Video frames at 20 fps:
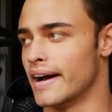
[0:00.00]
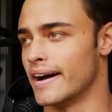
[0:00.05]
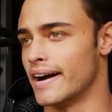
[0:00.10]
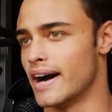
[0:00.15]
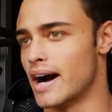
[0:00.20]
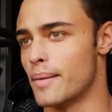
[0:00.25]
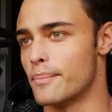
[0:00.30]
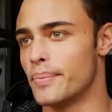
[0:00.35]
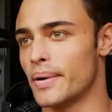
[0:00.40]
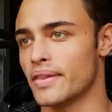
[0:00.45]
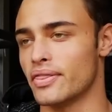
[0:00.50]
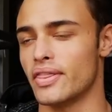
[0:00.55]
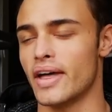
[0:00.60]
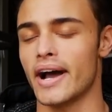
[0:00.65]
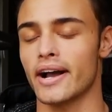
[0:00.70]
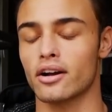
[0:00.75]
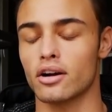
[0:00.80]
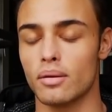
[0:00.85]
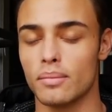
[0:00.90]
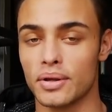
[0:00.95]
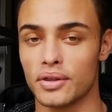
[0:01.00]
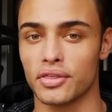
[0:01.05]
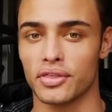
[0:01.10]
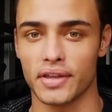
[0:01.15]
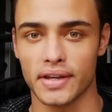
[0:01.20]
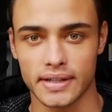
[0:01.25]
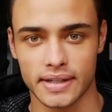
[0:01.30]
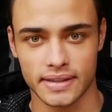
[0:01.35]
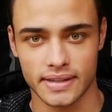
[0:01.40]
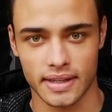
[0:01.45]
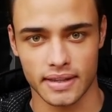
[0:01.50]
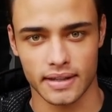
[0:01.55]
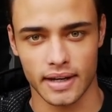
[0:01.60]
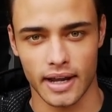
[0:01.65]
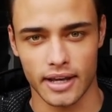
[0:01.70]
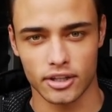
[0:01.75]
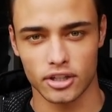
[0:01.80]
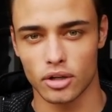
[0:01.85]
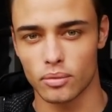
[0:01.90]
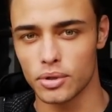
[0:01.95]
Uh, but that got me thinking the other
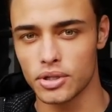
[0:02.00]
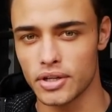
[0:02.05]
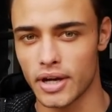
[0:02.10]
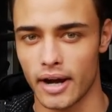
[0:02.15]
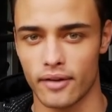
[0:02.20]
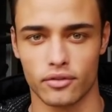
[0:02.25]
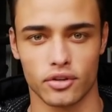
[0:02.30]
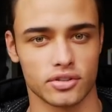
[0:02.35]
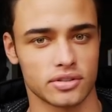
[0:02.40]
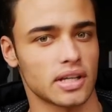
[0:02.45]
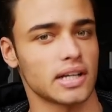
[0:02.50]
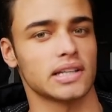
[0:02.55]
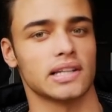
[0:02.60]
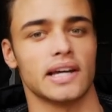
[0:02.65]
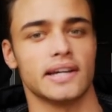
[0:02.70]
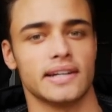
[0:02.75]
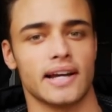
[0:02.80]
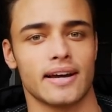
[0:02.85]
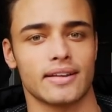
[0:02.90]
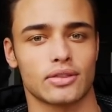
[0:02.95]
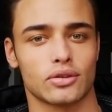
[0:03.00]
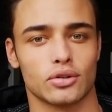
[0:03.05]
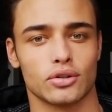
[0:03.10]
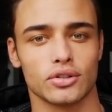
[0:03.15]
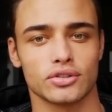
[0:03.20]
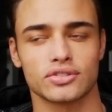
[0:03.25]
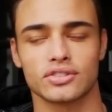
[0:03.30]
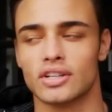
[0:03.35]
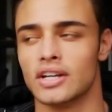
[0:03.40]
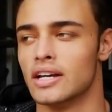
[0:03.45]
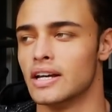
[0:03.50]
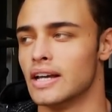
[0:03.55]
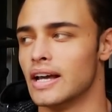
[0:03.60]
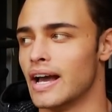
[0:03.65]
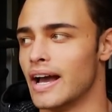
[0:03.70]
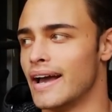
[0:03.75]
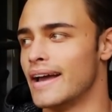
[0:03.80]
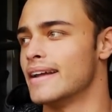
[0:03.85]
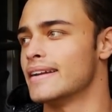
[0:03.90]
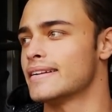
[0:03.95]
day. You know when you have those like late night thoughts?
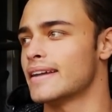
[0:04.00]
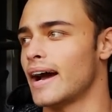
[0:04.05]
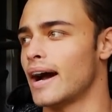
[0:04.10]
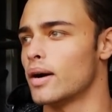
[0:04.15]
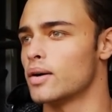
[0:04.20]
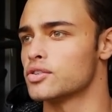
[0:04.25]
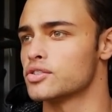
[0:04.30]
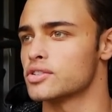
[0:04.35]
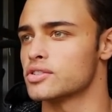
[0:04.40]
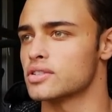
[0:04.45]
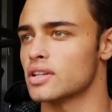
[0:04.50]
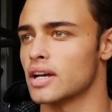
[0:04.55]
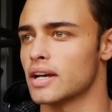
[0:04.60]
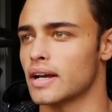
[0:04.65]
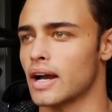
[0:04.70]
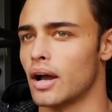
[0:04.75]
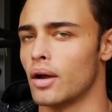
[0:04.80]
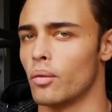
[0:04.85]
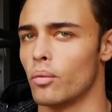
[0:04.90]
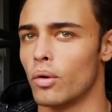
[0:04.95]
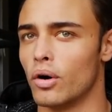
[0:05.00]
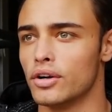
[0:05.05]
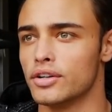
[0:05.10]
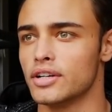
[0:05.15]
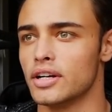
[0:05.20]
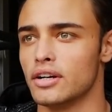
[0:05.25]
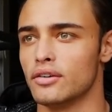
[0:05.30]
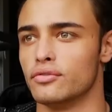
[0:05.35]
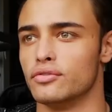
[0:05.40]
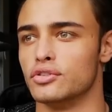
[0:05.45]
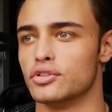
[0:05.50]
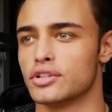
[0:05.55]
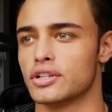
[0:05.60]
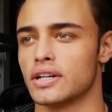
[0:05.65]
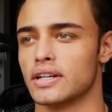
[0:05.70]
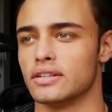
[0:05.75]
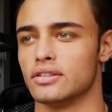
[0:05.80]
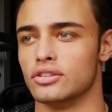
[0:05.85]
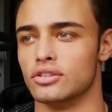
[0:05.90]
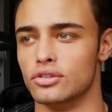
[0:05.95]
And I was just like, I wonder if you
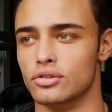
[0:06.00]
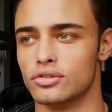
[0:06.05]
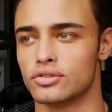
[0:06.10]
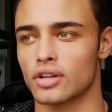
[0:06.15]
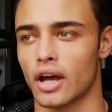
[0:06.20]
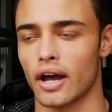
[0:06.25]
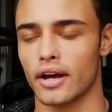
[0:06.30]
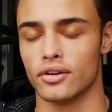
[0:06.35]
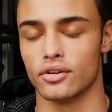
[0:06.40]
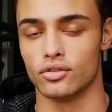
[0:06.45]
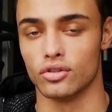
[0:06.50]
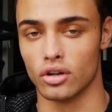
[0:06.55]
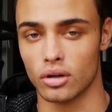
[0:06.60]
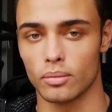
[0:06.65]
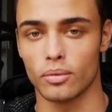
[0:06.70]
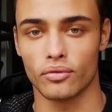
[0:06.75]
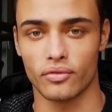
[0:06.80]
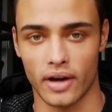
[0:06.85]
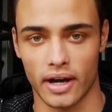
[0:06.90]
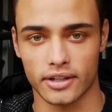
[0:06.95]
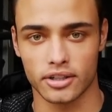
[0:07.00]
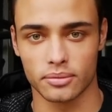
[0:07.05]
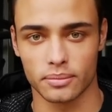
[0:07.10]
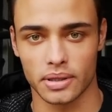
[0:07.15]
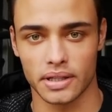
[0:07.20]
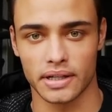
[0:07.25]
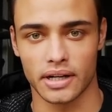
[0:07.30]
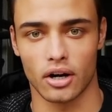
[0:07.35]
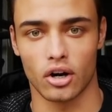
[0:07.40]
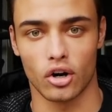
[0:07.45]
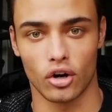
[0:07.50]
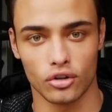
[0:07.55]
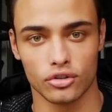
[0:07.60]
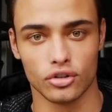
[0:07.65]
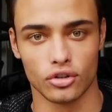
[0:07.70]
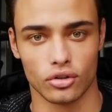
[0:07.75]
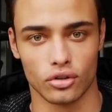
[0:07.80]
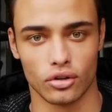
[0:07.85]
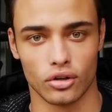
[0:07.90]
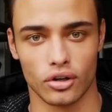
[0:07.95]
can use a normal vacuum cleaner on
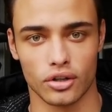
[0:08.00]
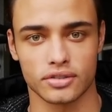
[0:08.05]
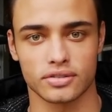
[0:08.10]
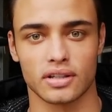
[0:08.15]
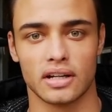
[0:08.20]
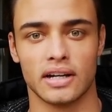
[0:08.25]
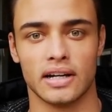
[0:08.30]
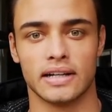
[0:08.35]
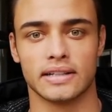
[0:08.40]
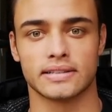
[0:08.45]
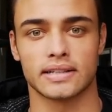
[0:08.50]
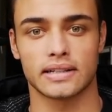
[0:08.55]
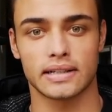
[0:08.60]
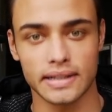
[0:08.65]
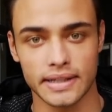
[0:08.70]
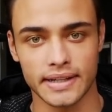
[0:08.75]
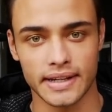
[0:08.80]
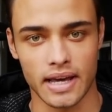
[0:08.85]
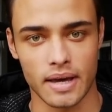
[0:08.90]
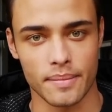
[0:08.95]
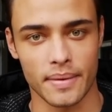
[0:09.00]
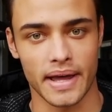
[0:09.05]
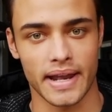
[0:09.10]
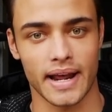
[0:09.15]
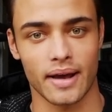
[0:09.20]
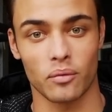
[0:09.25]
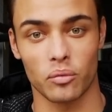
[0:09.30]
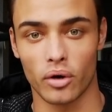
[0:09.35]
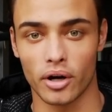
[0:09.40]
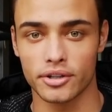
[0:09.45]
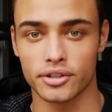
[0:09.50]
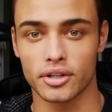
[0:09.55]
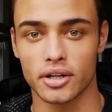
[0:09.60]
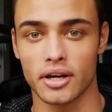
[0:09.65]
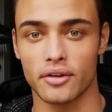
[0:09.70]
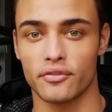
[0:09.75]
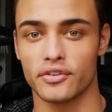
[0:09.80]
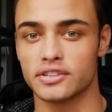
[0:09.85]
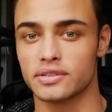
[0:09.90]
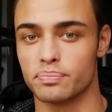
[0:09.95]
your horse to clean him. And I wonder
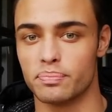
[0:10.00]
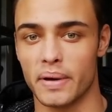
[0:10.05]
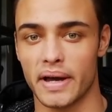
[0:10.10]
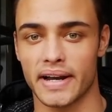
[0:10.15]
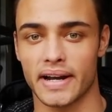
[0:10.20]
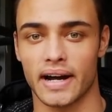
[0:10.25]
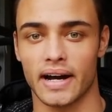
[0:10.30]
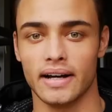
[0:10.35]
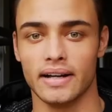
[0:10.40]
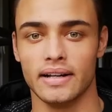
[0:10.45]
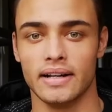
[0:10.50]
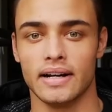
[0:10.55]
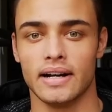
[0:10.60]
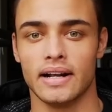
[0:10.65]
if it's better,